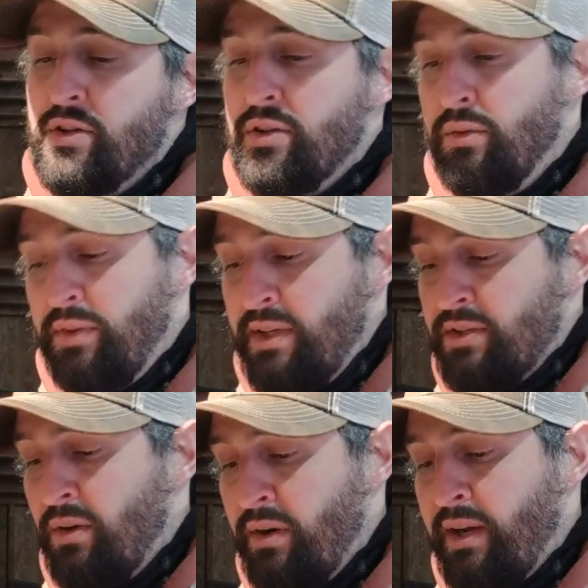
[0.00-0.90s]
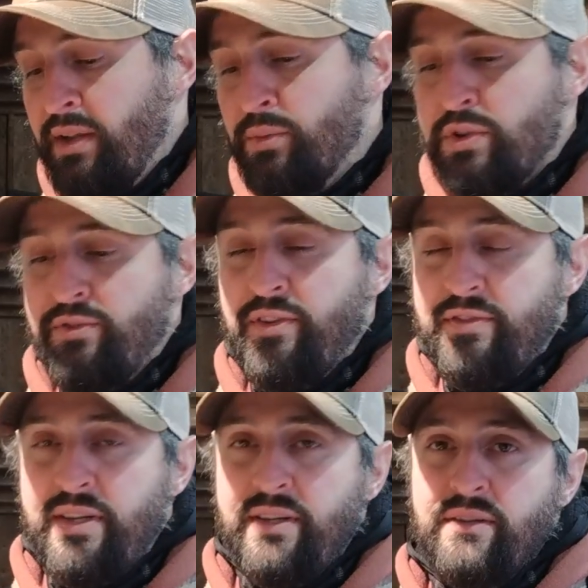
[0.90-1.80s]
So this altogether was
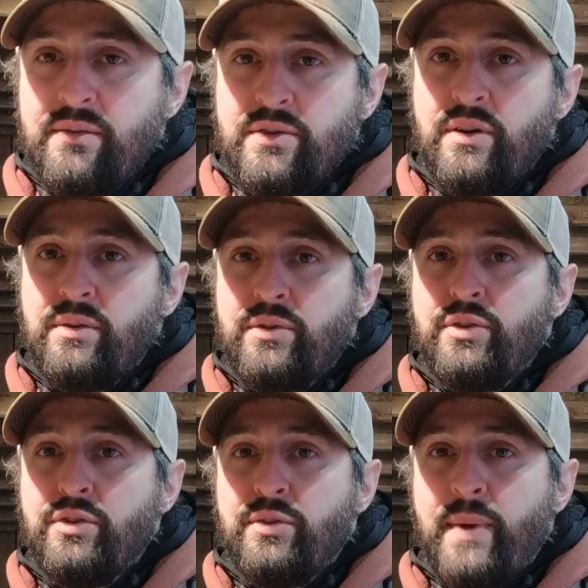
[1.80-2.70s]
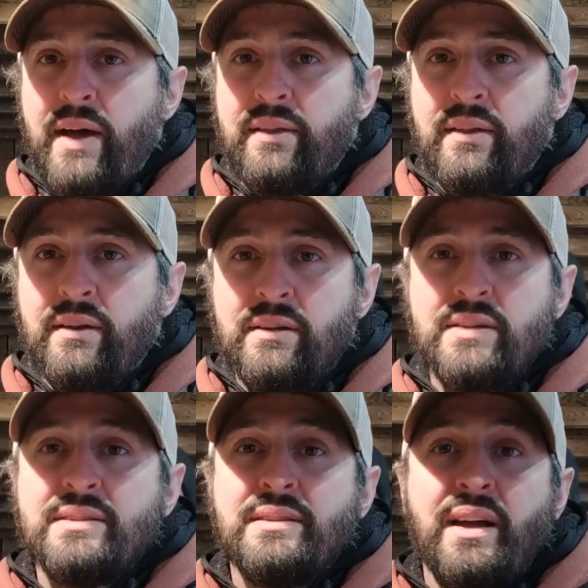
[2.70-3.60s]
50, so you do the math,
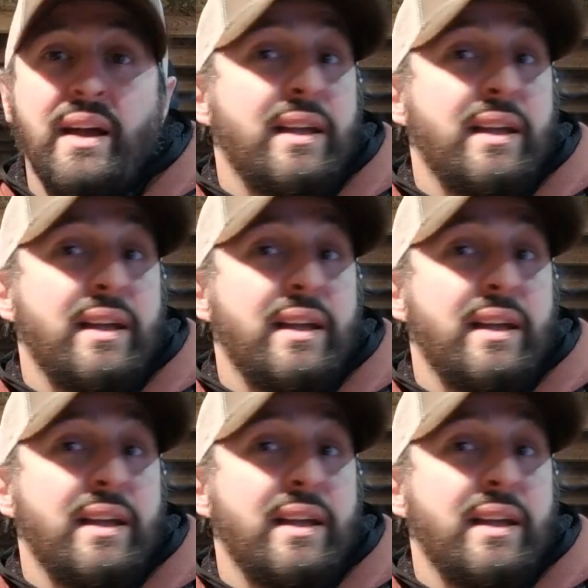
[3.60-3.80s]
because I